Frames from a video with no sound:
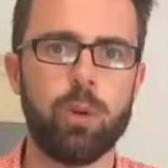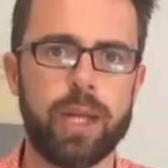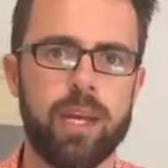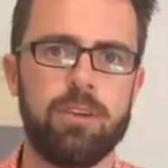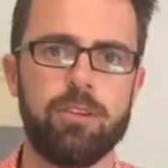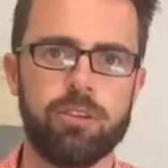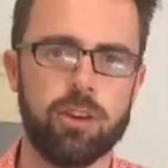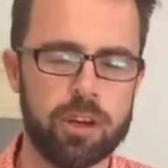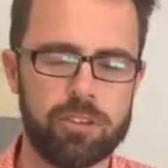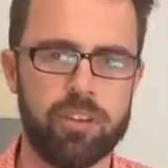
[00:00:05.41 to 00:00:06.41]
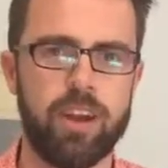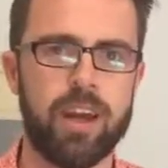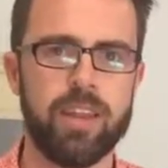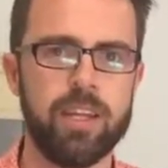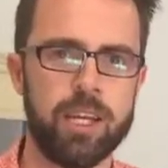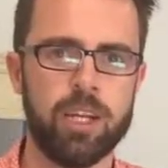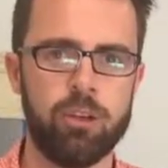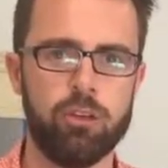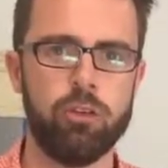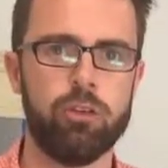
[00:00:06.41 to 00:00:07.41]
quick exercise today that you
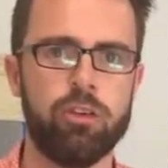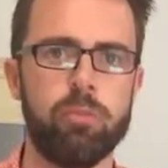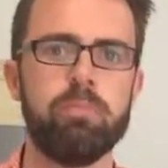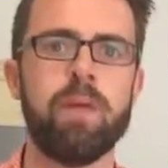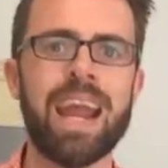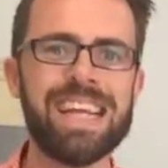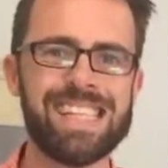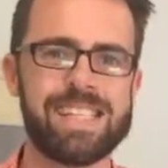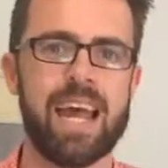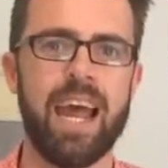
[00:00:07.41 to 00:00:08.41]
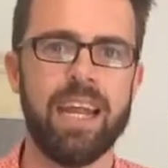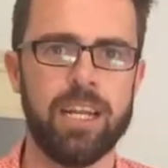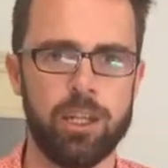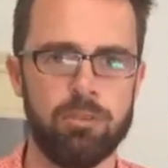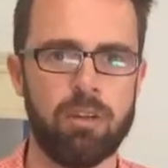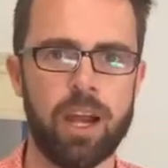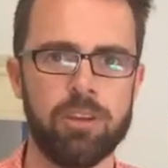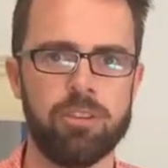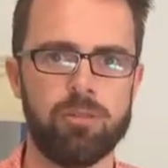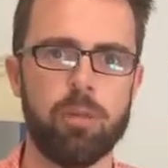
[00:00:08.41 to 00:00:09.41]
can do to maintain your
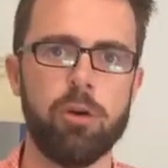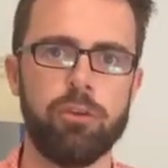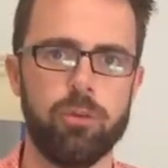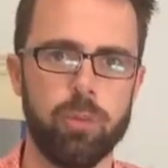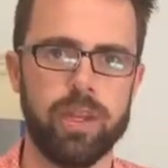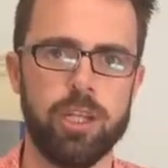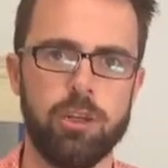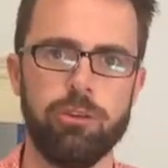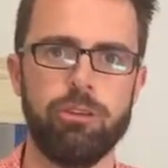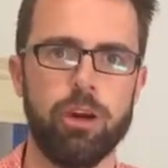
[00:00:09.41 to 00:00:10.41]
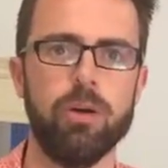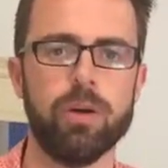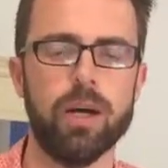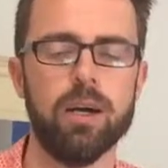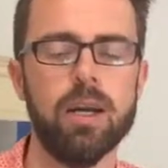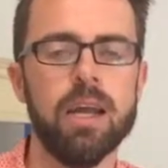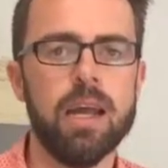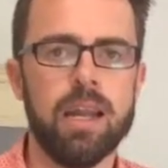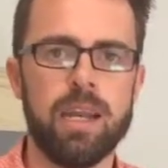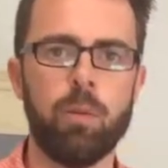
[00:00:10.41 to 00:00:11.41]
range of motion within your shoulder.
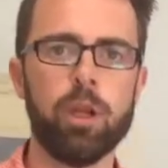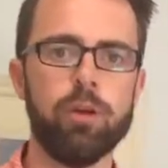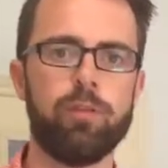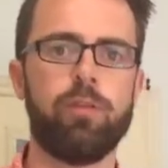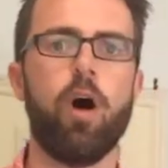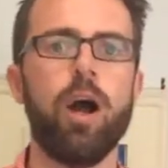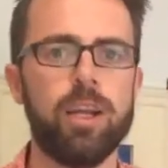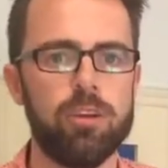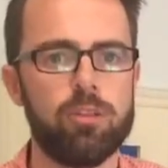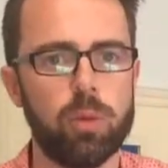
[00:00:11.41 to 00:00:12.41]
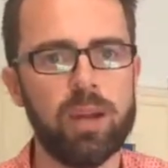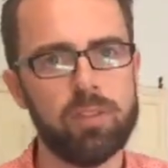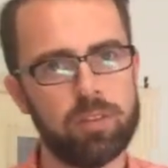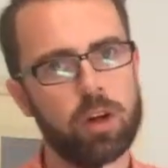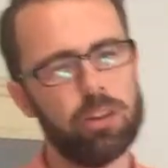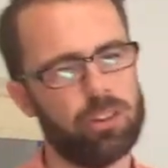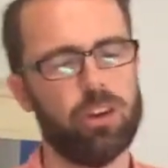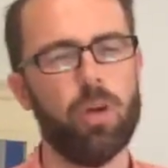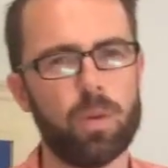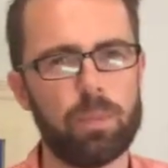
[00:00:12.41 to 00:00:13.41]
Now what you'll find is if you've got
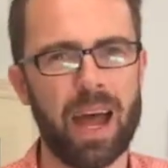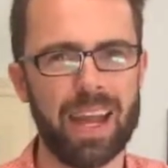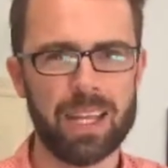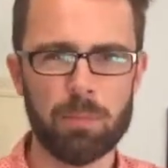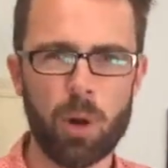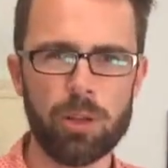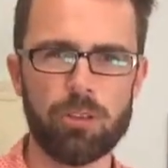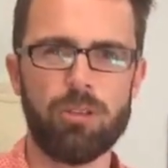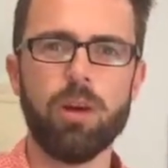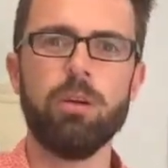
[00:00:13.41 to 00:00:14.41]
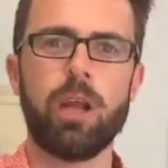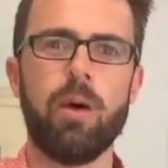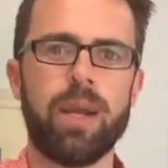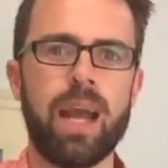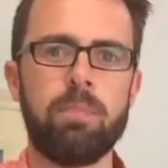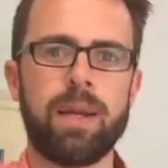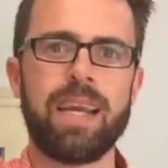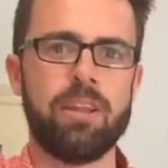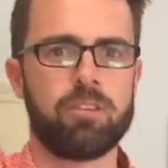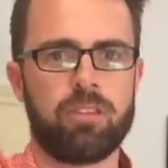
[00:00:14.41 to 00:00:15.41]
shoulder pain, you might struggle going up
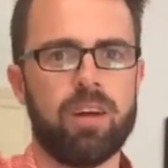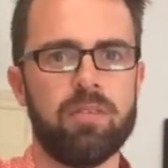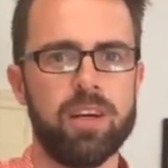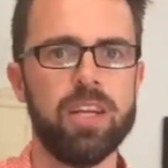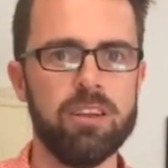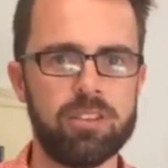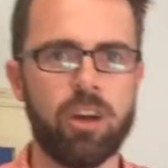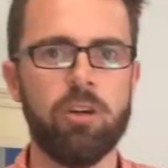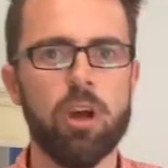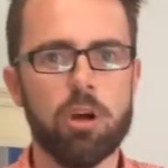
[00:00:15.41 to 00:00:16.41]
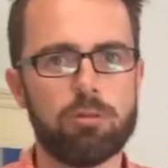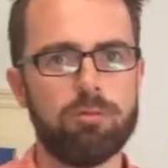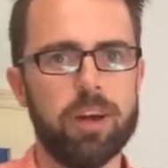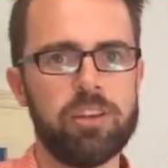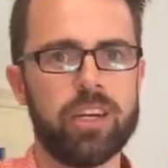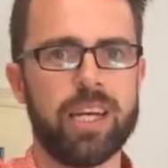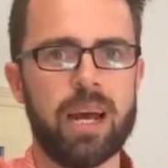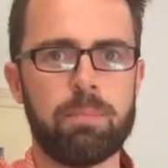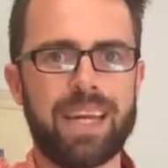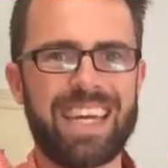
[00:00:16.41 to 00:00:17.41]
against gravity. So reaching
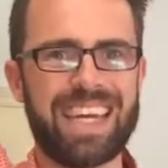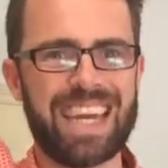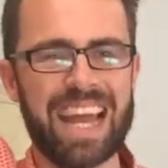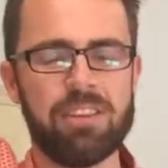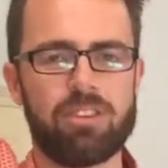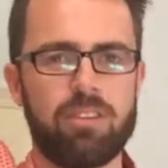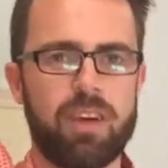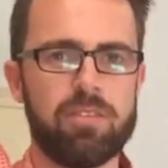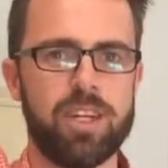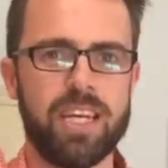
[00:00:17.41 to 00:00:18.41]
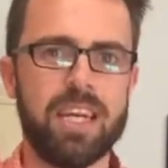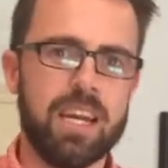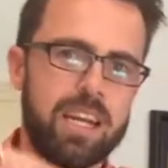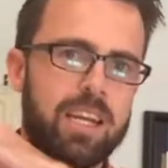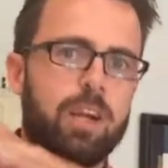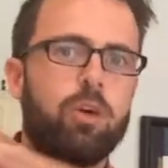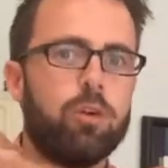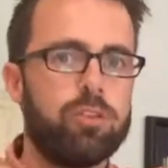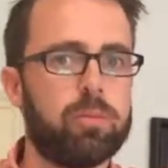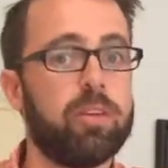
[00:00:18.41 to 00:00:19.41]
up against gravity can
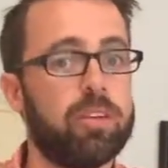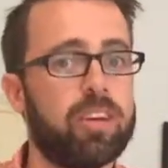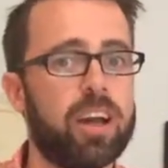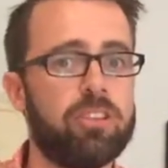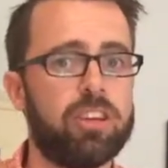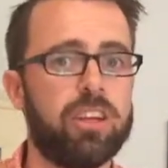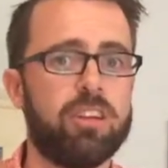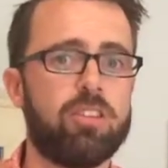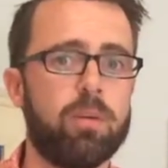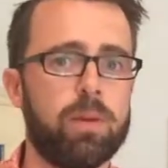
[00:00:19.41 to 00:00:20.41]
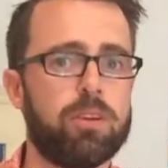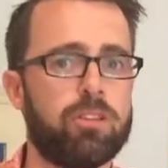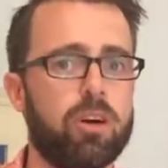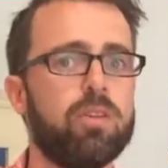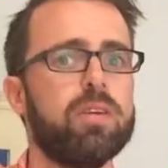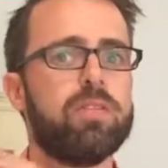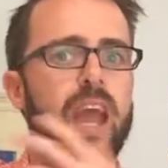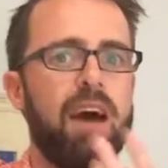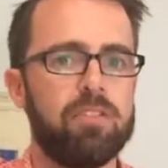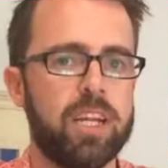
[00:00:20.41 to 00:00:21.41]
cause some irritation in the top of the shoulder if you
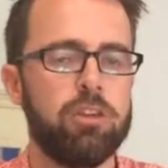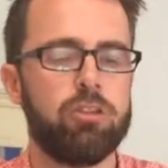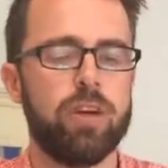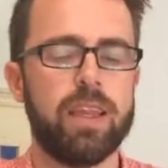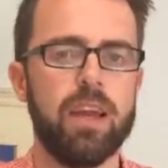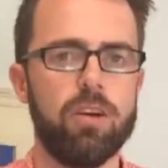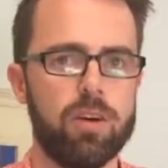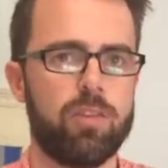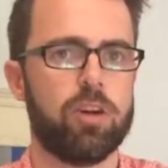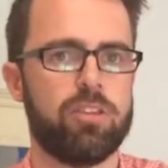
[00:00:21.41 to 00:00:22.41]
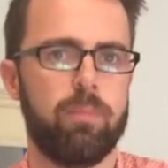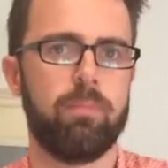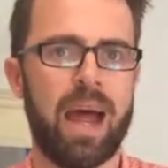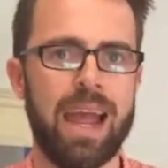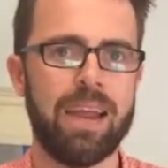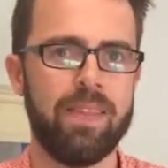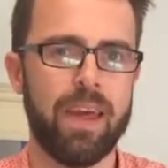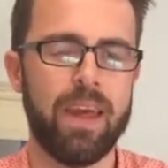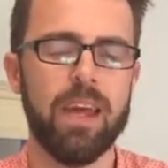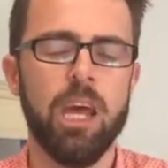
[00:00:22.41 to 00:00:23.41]
have an injury there or you've got some pain
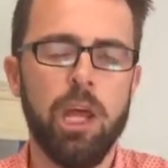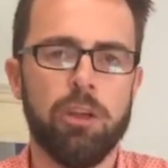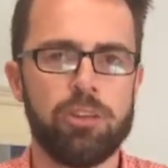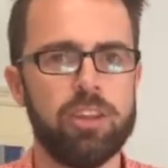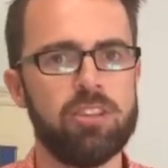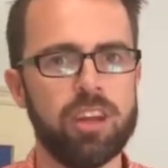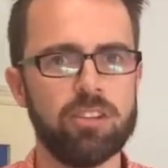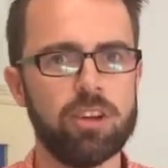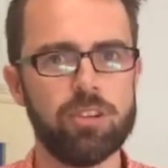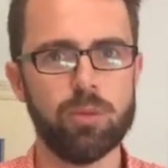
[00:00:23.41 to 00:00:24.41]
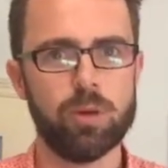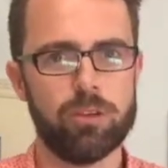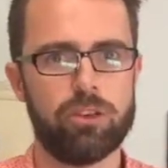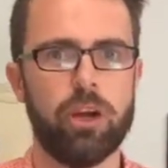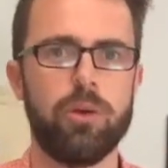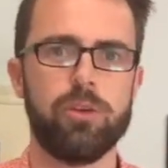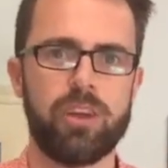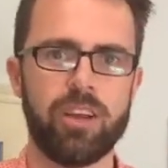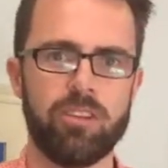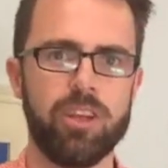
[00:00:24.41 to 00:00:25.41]
there. So this exercise I want to show you is
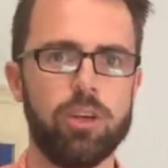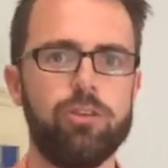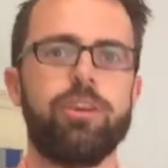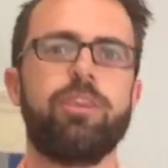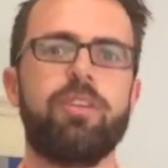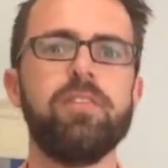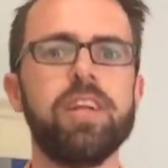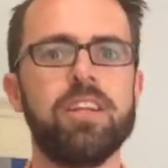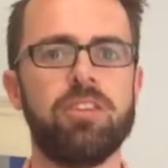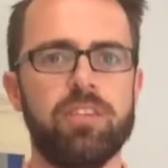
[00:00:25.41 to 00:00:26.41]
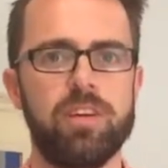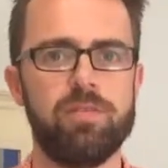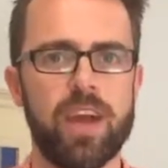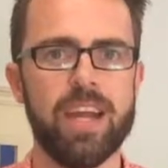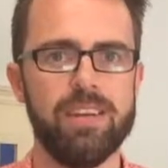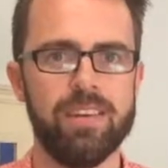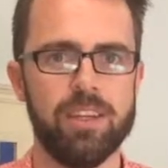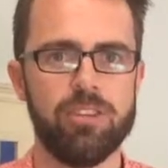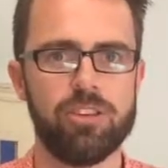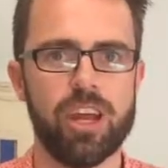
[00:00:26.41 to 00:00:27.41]
actually using gravity to your
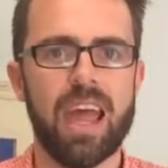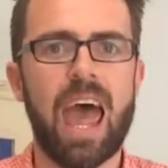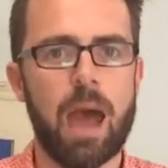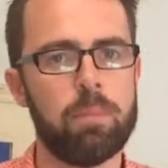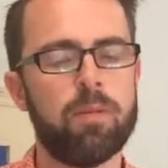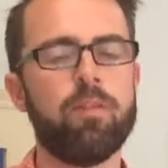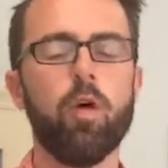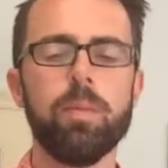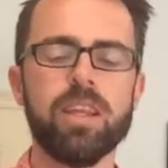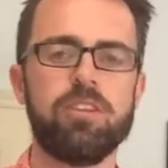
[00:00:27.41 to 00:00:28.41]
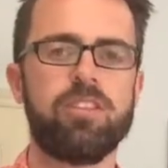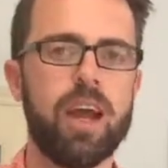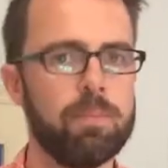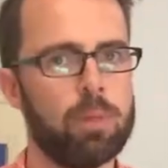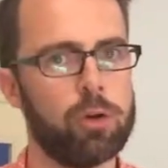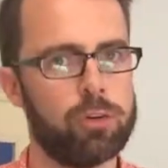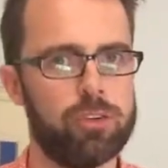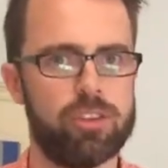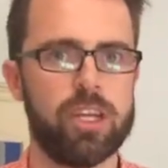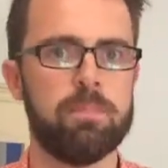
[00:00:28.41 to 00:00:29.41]
advantage and performing the same
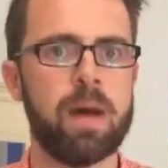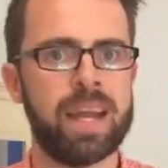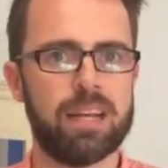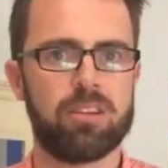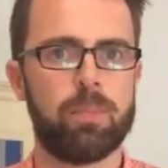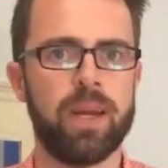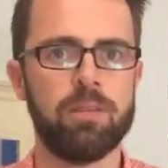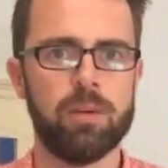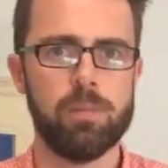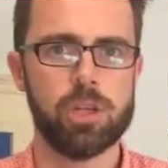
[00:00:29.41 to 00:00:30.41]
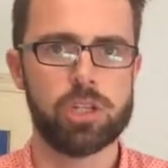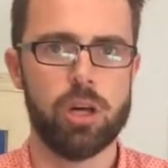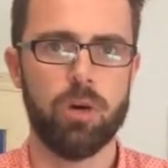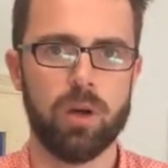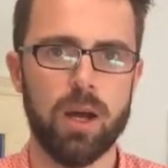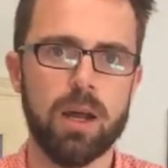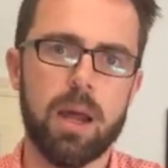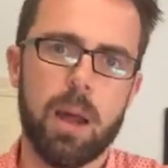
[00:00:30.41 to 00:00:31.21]
motions that you may expect from your shoulder,